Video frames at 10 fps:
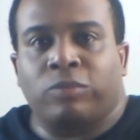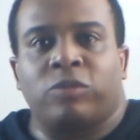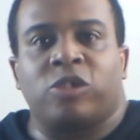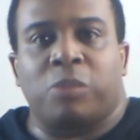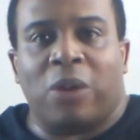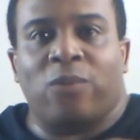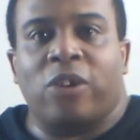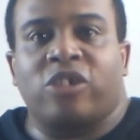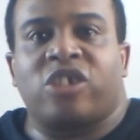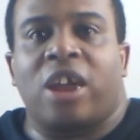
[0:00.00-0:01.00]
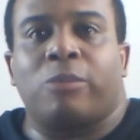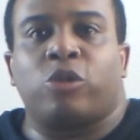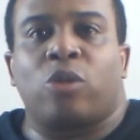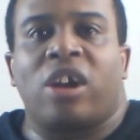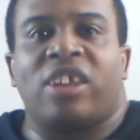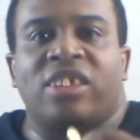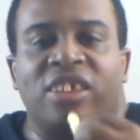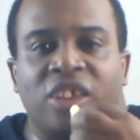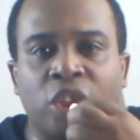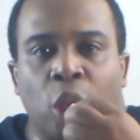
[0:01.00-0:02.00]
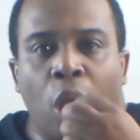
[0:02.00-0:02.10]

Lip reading: This is my first time trying these.